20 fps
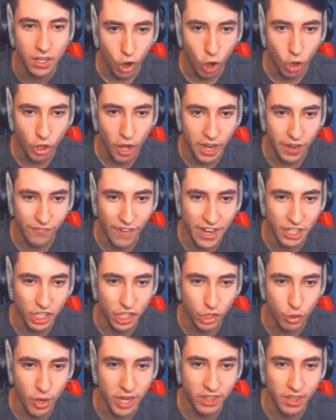Hold on. If I
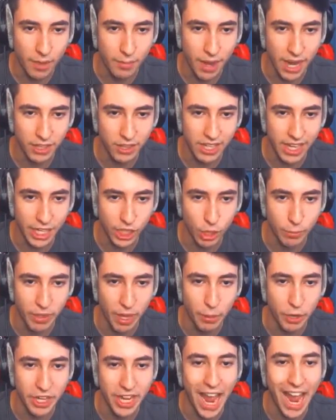just crit them, I think I should be
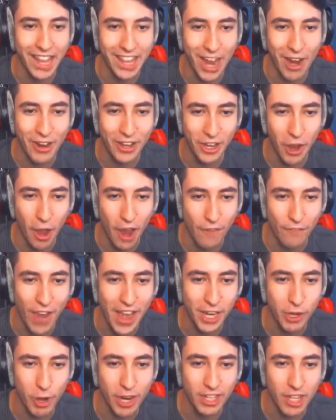able to... Yeah, there you go. If
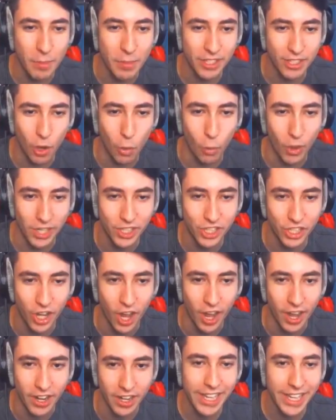I crit them, it's a
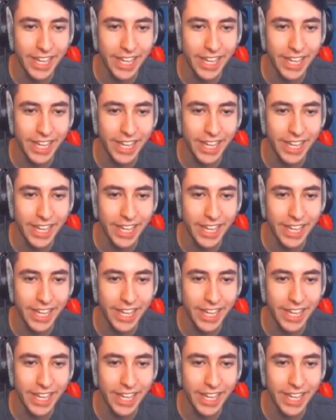one-shot.